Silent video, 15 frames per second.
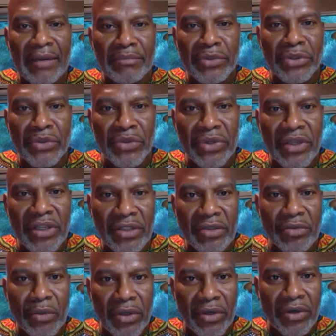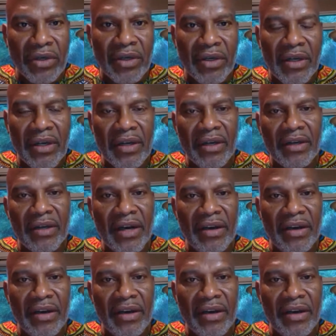I'm doing His work, and